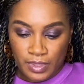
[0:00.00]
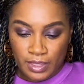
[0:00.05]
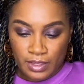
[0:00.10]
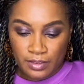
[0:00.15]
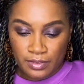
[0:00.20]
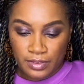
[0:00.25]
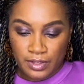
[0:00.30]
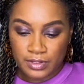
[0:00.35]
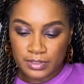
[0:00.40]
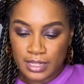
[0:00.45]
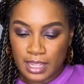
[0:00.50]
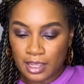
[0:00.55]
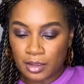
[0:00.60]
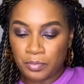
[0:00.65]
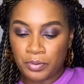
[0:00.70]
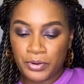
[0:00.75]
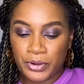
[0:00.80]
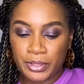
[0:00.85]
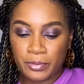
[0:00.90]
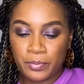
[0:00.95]
There's like a
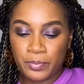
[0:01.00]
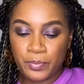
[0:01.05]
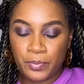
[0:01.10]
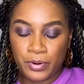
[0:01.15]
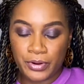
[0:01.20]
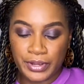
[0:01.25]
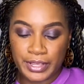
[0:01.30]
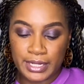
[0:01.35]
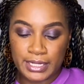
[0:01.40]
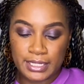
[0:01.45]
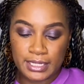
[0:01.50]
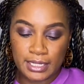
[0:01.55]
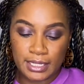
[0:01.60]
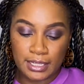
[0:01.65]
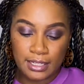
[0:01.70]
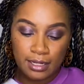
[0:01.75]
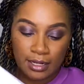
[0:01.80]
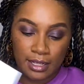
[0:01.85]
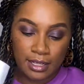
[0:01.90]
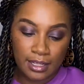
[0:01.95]

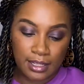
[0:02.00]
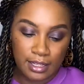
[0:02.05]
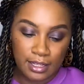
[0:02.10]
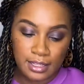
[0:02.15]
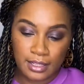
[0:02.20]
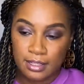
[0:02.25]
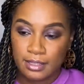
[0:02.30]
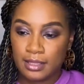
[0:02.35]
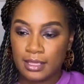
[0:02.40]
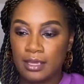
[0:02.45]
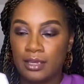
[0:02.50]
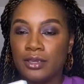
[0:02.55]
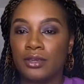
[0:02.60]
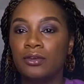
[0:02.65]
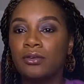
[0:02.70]
pre-printed thank you